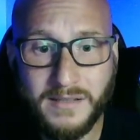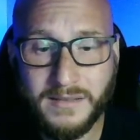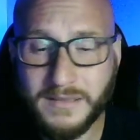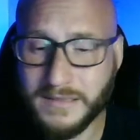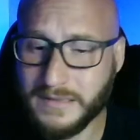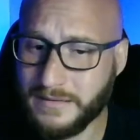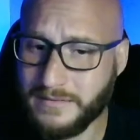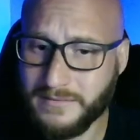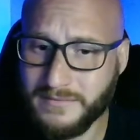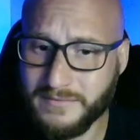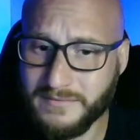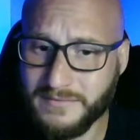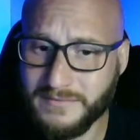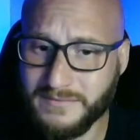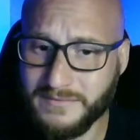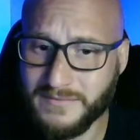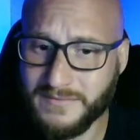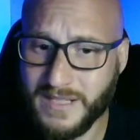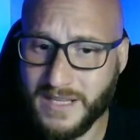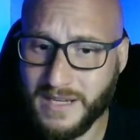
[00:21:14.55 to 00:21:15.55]

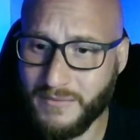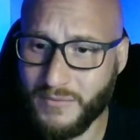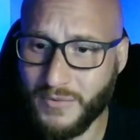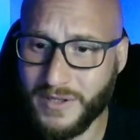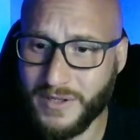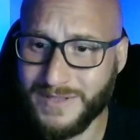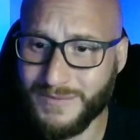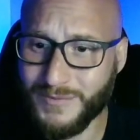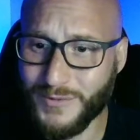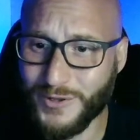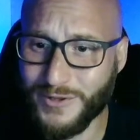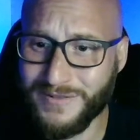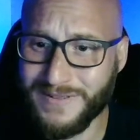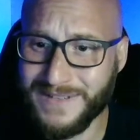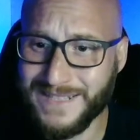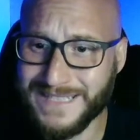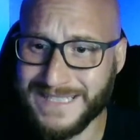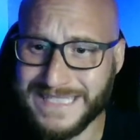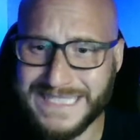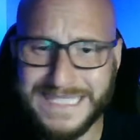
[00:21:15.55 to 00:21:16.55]
I'm gonna murder
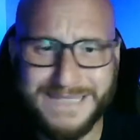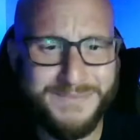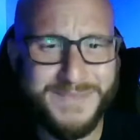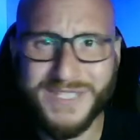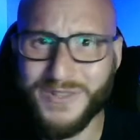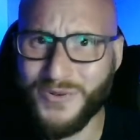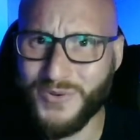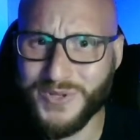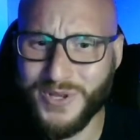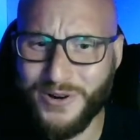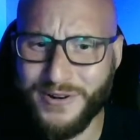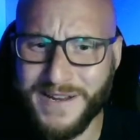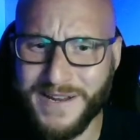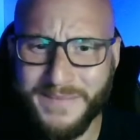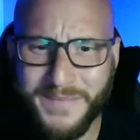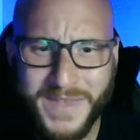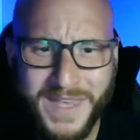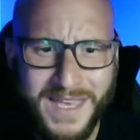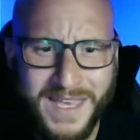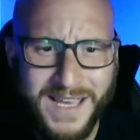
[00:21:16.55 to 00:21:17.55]
this. I'm so
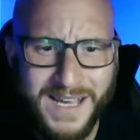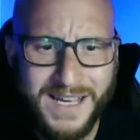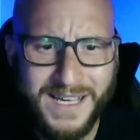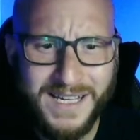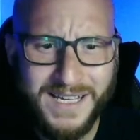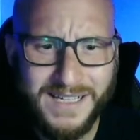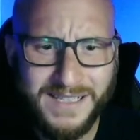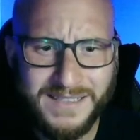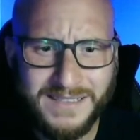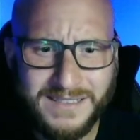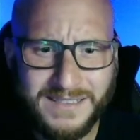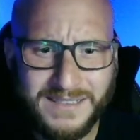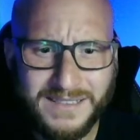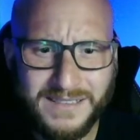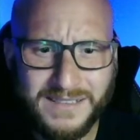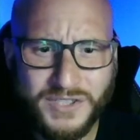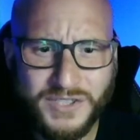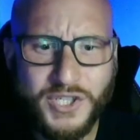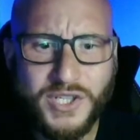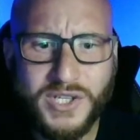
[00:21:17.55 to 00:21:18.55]
sorry.
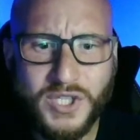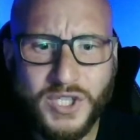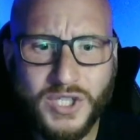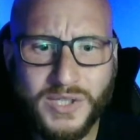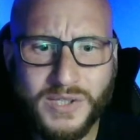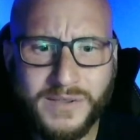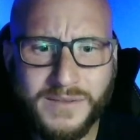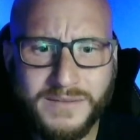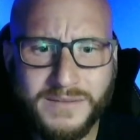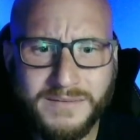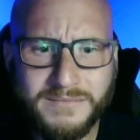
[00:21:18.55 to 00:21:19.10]
Gian